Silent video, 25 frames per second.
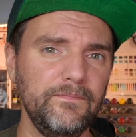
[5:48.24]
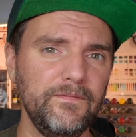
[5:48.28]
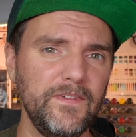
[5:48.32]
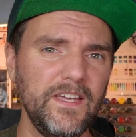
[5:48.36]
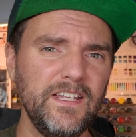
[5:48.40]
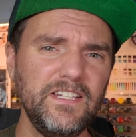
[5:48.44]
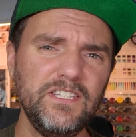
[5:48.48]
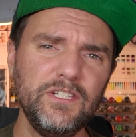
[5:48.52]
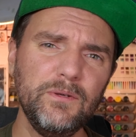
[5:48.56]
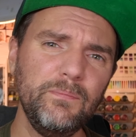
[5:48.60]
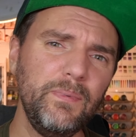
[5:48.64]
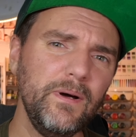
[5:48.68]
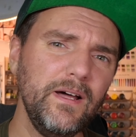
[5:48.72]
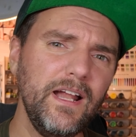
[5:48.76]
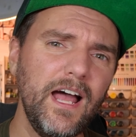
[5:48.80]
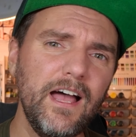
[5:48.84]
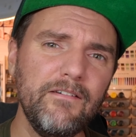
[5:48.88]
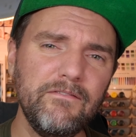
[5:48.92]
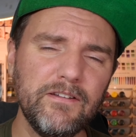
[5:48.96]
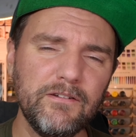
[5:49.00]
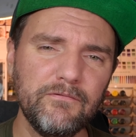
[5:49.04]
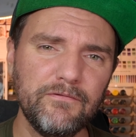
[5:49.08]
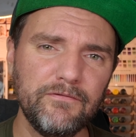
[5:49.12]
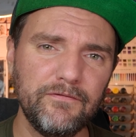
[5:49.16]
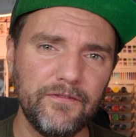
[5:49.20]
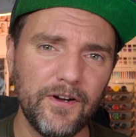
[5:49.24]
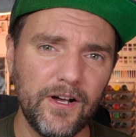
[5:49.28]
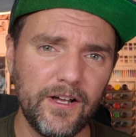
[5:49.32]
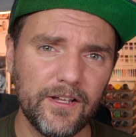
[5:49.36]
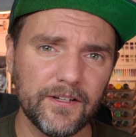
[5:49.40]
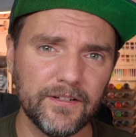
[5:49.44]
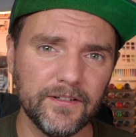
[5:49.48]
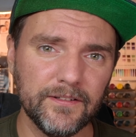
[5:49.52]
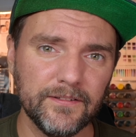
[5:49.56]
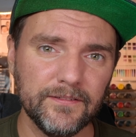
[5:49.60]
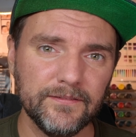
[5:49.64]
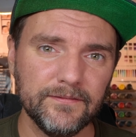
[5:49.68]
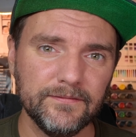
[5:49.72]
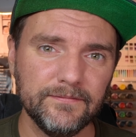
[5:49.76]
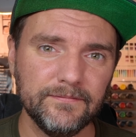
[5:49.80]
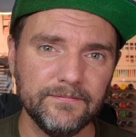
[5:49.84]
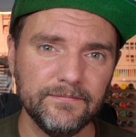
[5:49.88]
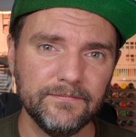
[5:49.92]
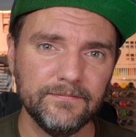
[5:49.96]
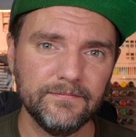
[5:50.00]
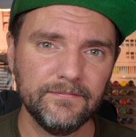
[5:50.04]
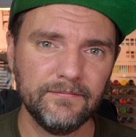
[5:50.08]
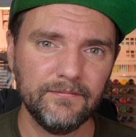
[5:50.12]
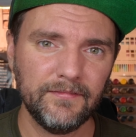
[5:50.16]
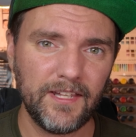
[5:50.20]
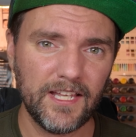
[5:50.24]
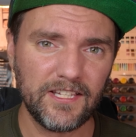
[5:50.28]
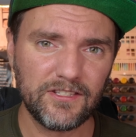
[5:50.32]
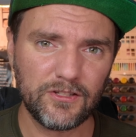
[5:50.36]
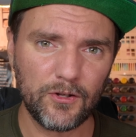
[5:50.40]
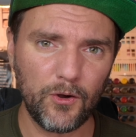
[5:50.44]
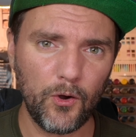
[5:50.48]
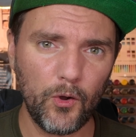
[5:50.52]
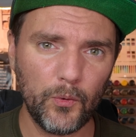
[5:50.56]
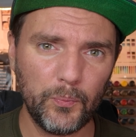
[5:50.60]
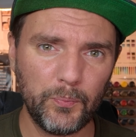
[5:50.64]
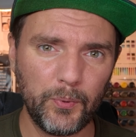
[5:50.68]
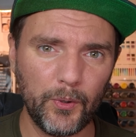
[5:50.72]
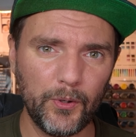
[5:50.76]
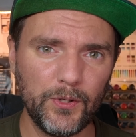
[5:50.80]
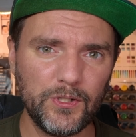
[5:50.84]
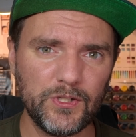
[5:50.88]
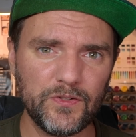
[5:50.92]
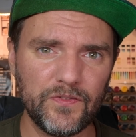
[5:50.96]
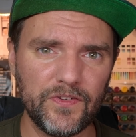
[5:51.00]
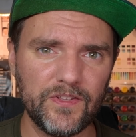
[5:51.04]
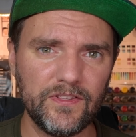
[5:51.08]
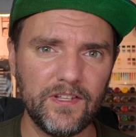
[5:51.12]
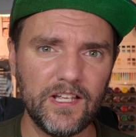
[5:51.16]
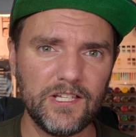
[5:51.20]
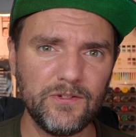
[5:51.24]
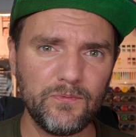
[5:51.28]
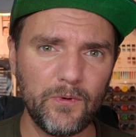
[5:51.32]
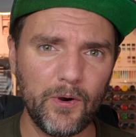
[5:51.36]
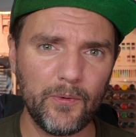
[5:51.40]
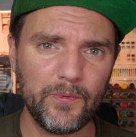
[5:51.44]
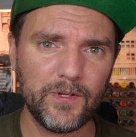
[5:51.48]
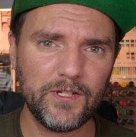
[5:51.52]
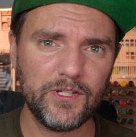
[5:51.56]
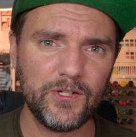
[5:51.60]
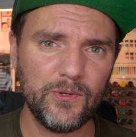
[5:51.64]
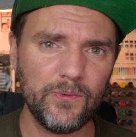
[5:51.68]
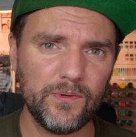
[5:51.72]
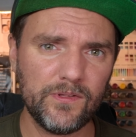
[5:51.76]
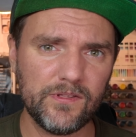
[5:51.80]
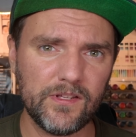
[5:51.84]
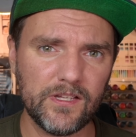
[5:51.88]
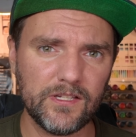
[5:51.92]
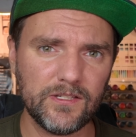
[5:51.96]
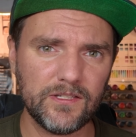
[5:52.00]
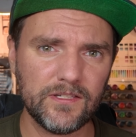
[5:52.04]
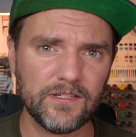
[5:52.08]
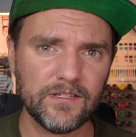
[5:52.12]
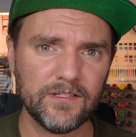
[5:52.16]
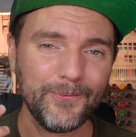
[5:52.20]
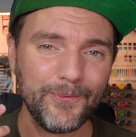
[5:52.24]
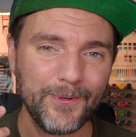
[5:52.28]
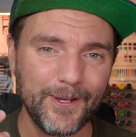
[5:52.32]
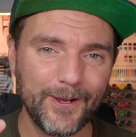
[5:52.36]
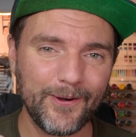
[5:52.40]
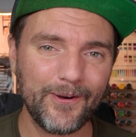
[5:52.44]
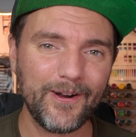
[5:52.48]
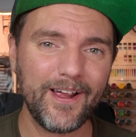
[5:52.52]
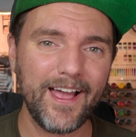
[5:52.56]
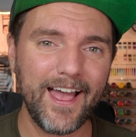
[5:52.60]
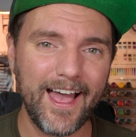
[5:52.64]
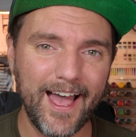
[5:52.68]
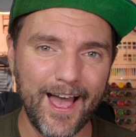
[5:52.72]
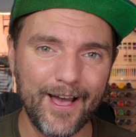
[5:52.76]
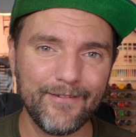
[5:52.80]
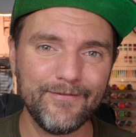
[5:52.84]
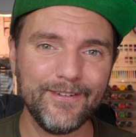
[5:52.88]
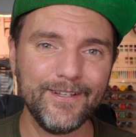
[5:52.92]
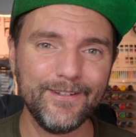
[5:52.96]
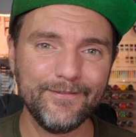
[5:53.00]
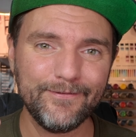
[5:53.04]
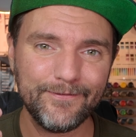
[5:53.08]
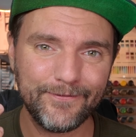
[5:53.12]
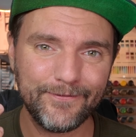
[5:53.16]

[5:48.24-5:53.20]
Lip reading: it's about having fun. That's the whole point of it. That's why we're doing this. We are having